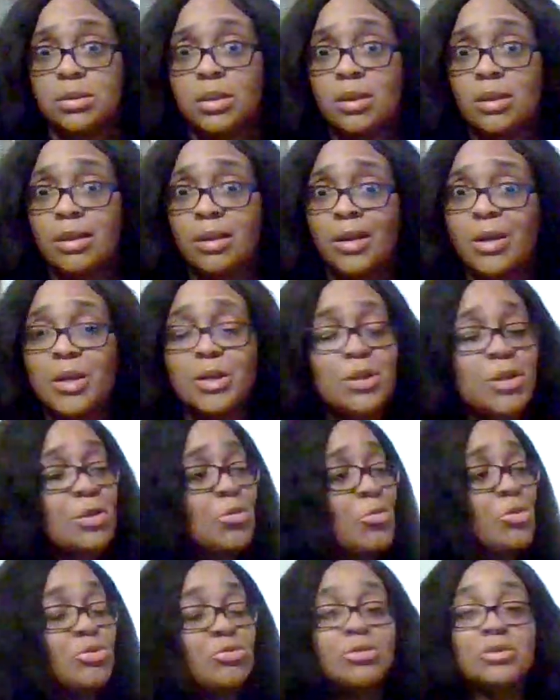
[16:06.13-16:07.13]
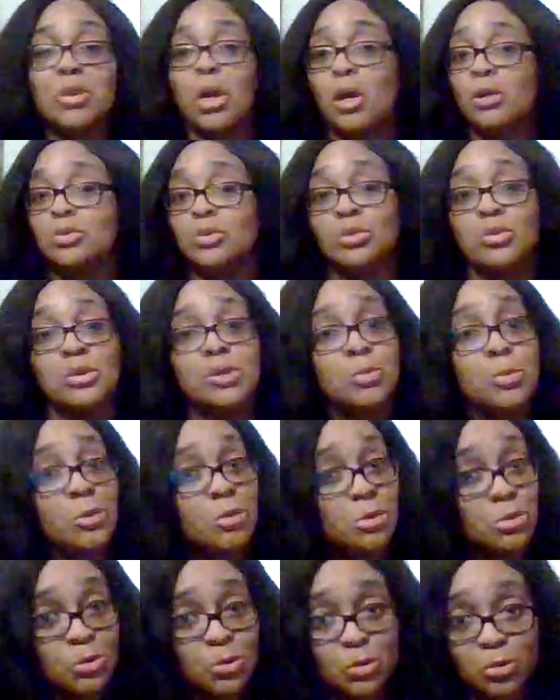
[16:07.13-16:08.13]
and then when you start doing
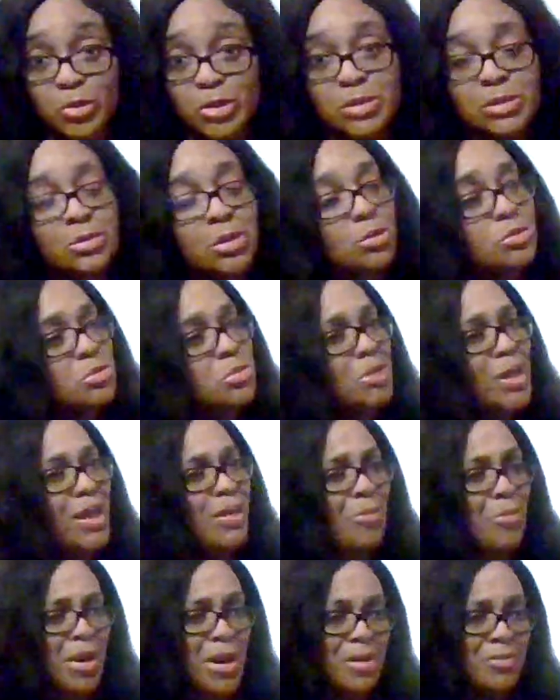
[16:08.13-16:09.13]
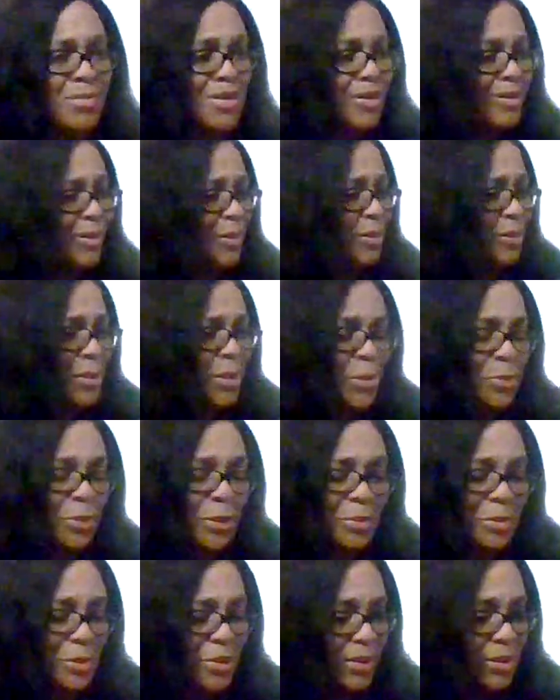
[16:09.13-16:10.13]
spiritual research you're like wait a minute hold up
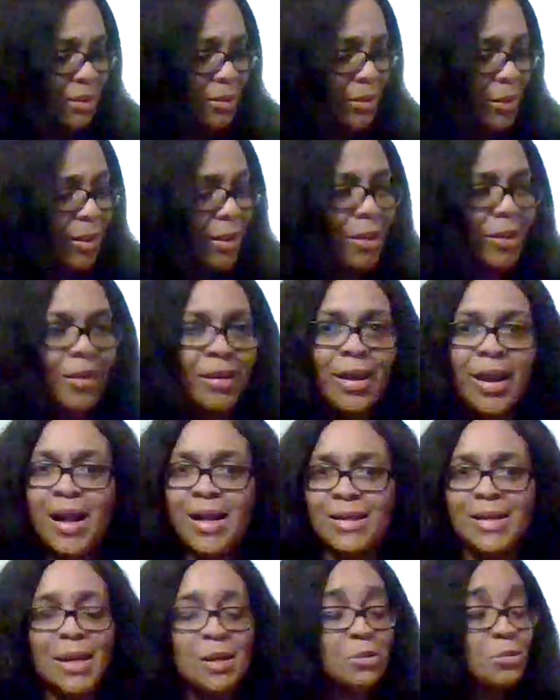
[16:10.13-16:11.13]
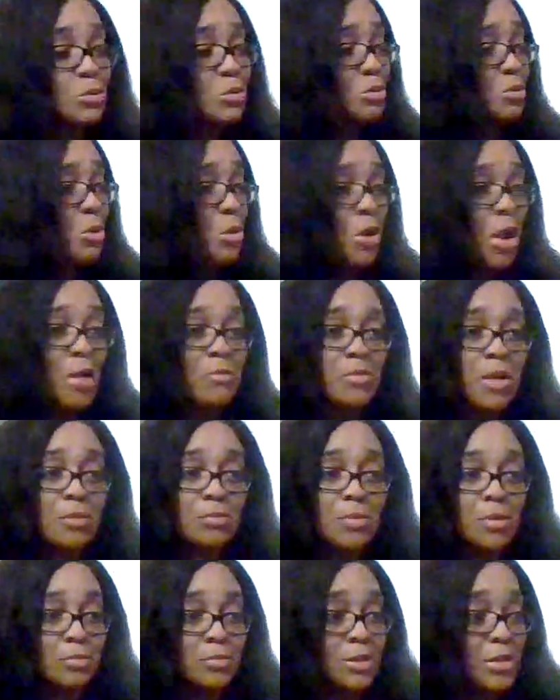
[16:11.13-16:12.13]
wait a minute I doubt it. You know, I'm,
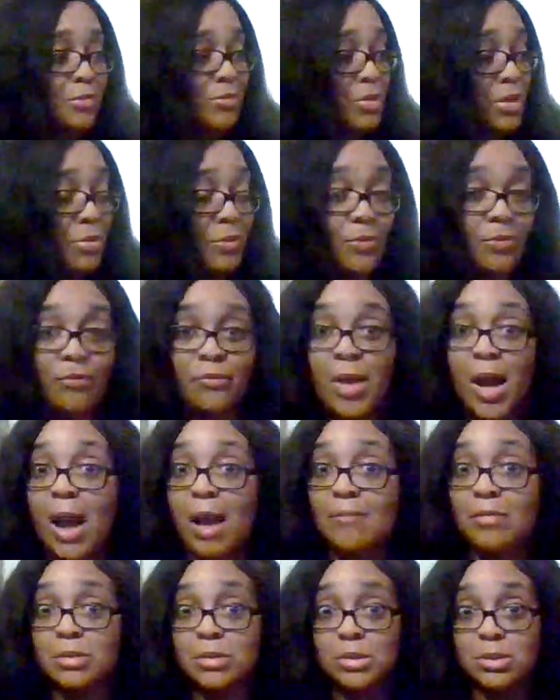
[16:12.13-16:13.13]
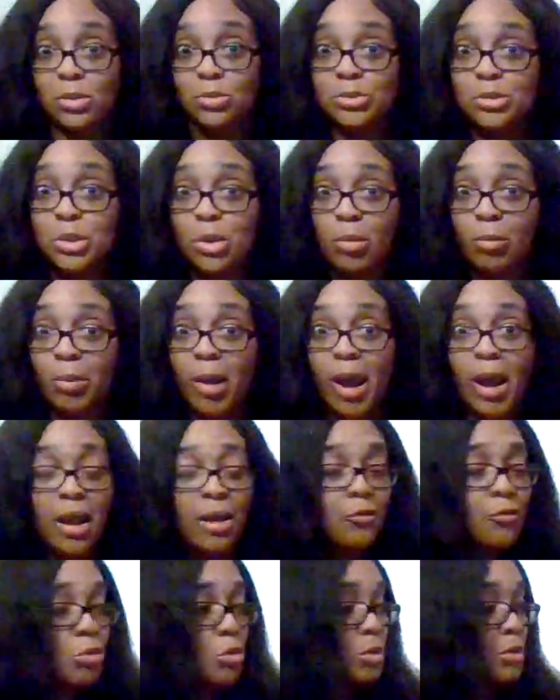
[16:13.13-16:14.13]
I'm, I'm giving them a vibe of a
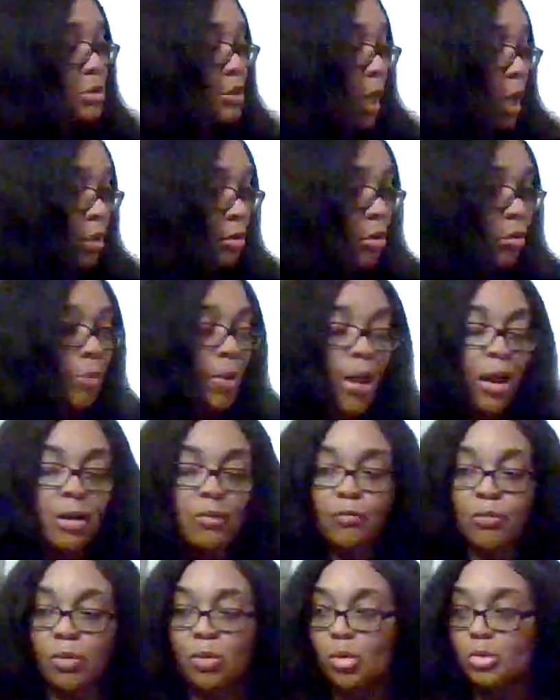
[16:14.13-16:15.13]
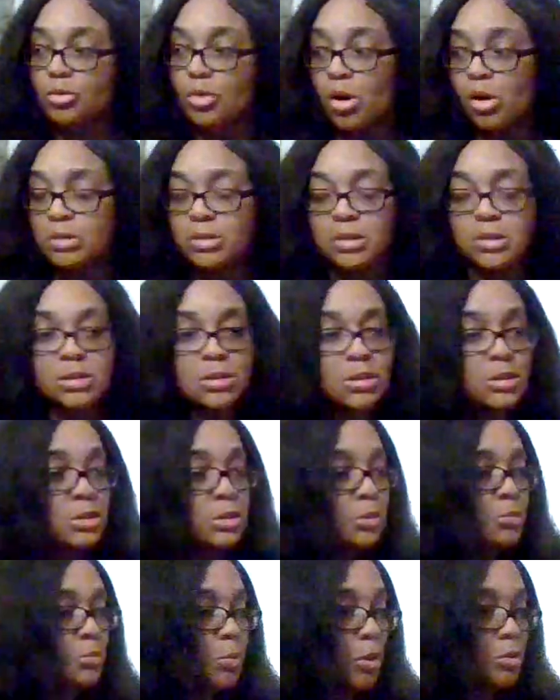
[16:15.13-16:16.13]
sociopath or a psychopath or a
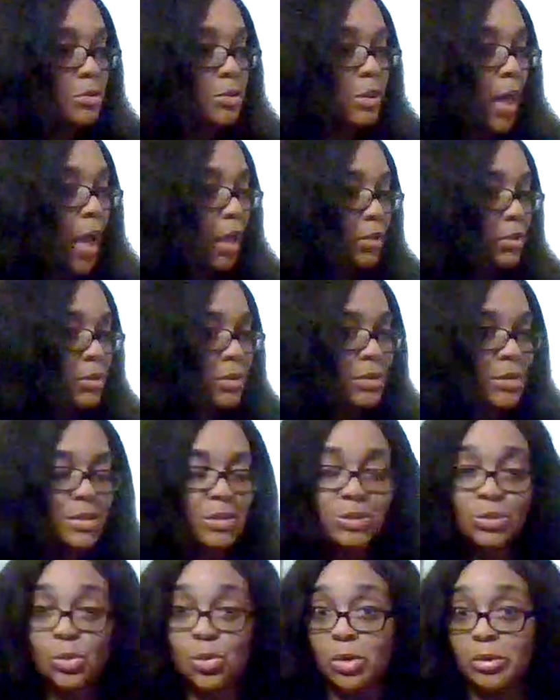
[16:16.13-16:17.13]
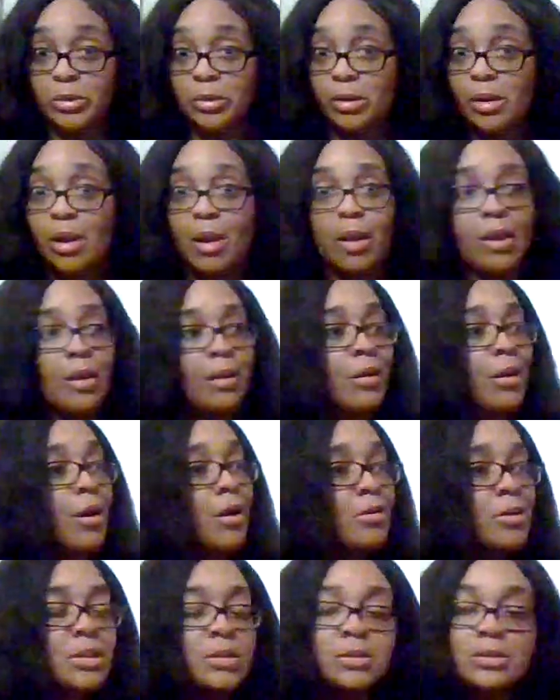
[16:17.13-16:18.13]
narcissistic personality disorder and
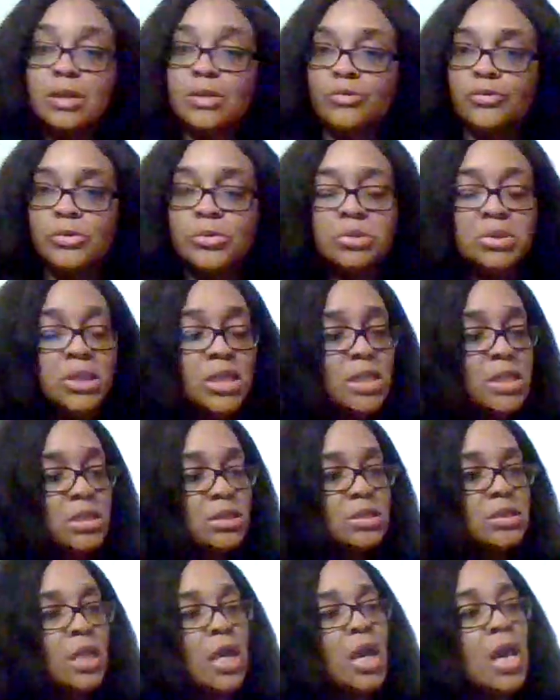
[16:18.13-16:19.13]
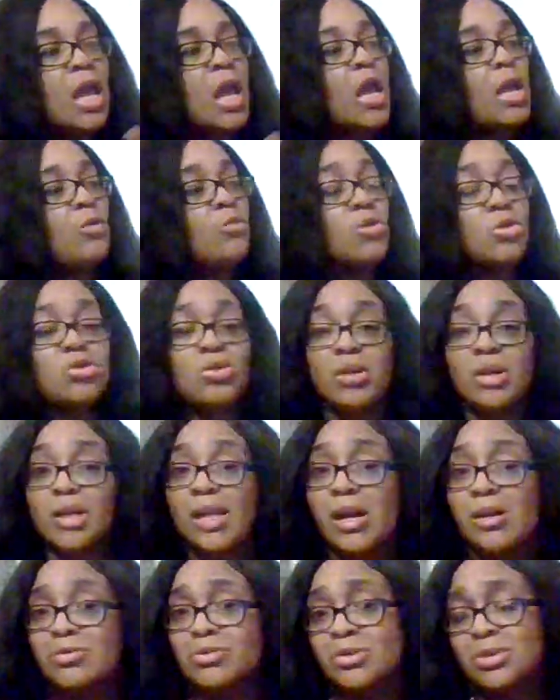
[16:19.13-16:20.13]
all these different things. And when you're
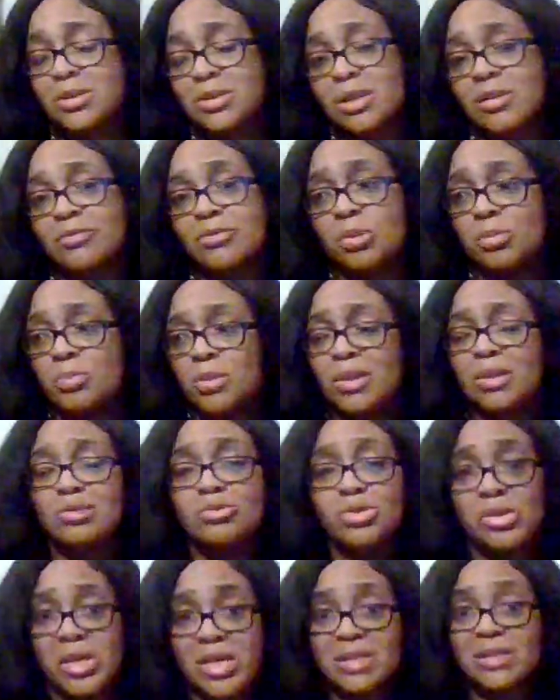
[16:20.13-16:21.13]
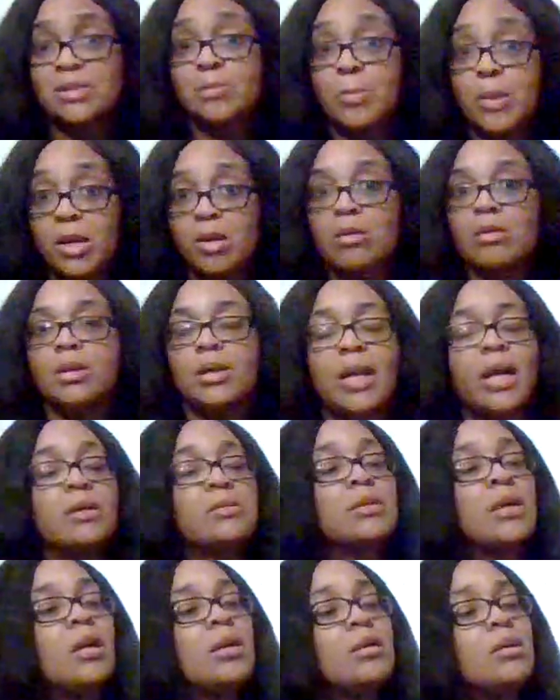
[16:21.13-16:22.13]
allowing yourself to be transparent
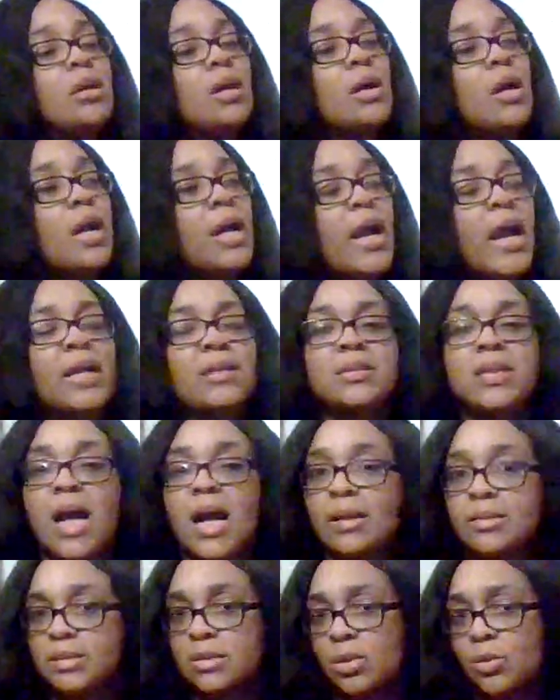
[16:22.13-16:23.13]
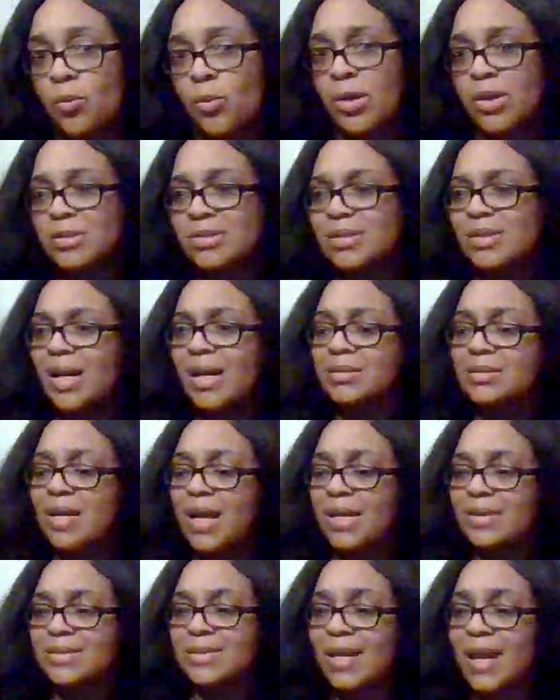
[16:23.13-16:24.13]
like that, yeah, I got toxic ways, I got
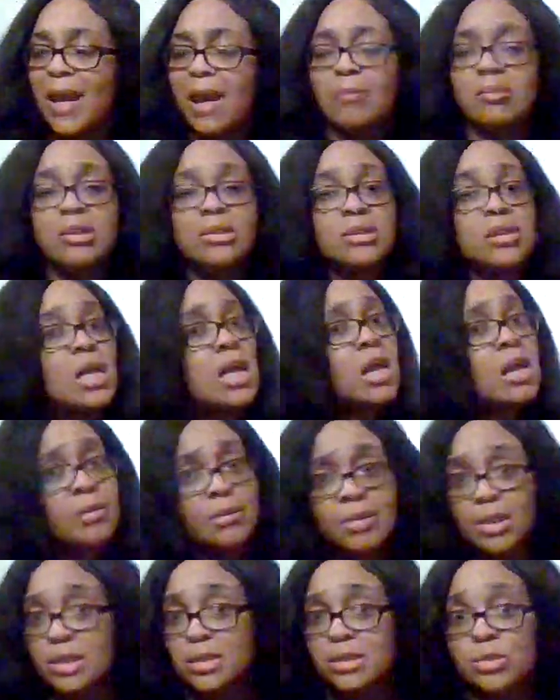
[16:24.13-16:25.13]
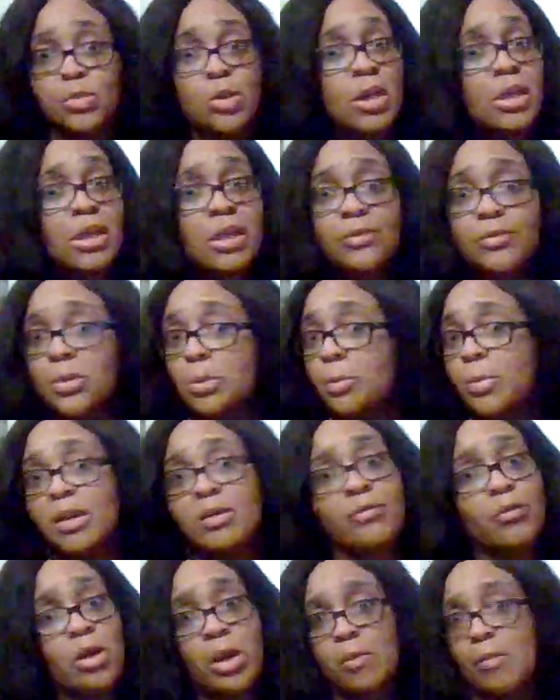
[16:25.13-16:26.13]
toxic habits because it wouldn't leave it a
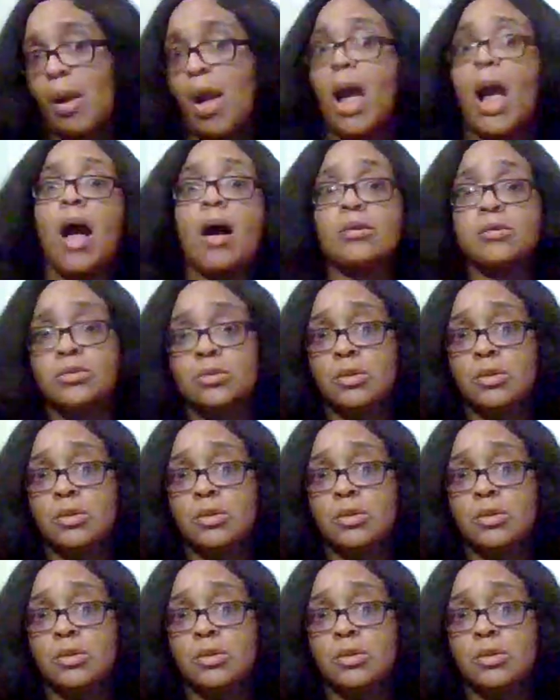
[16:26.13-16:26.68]
beaver at my house.